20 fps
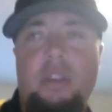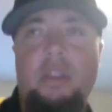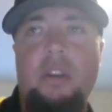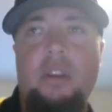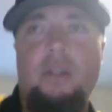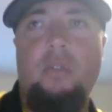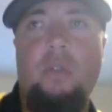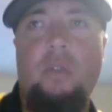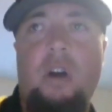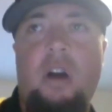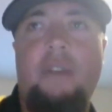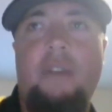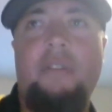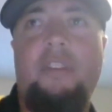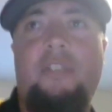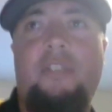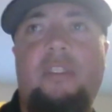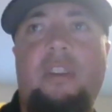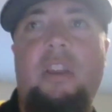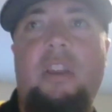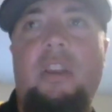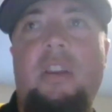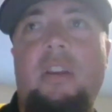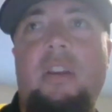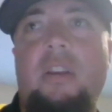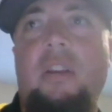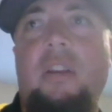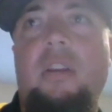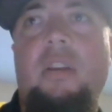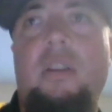know, obviously
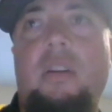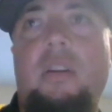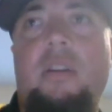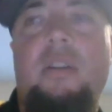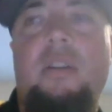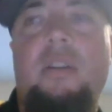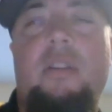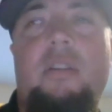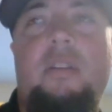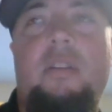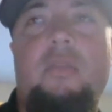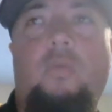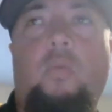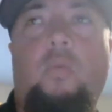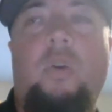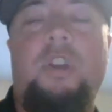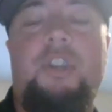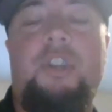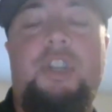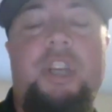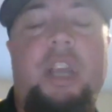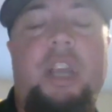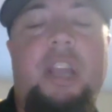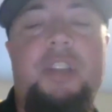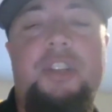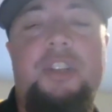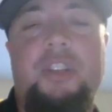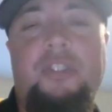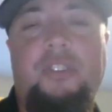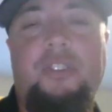what
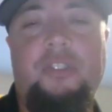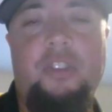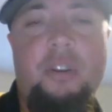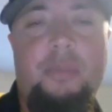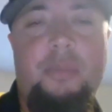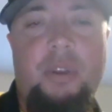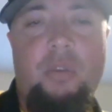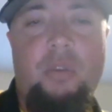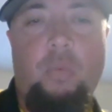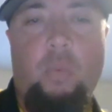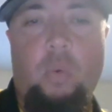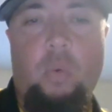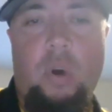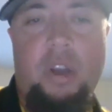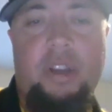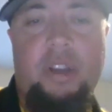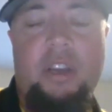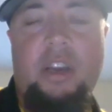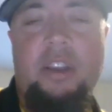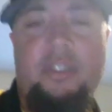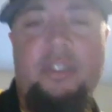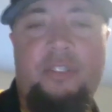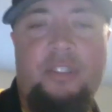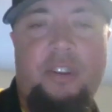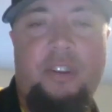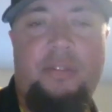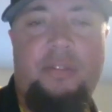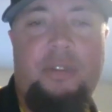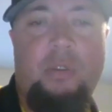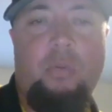changes is going to be what kind of
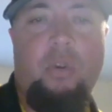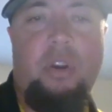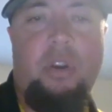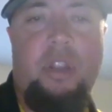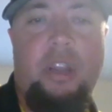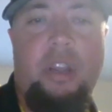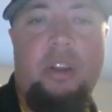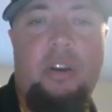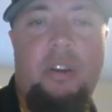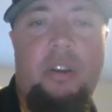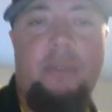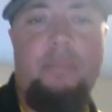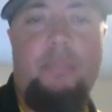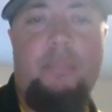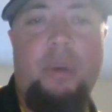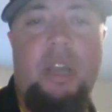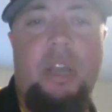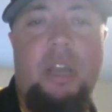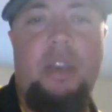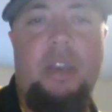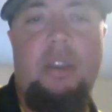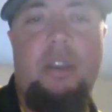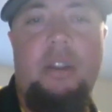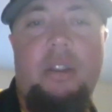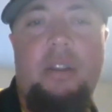stuff you're working on. But